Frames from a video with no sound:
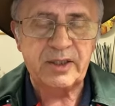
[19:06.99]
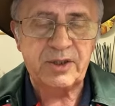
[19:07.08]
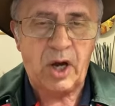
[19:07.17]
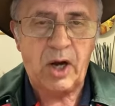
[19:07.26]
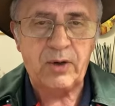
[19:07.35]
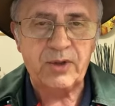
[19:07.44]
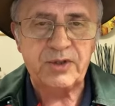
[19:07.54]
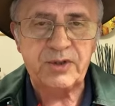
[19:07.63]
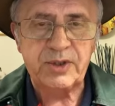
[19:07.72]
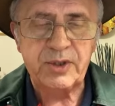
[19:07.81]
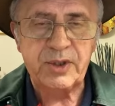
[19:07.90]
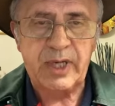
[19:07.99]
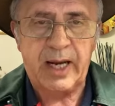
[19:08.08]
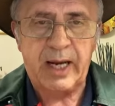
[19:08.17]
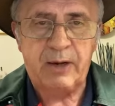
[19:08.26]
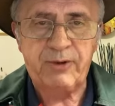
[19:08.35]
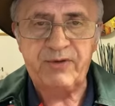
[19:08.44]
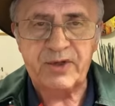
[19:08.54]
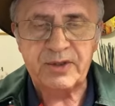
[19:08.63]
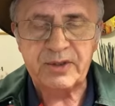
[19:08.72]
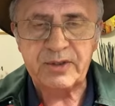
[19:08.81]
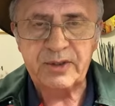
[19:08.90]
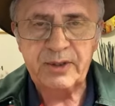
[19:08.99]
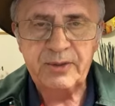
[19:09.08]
Tigris uh, rivers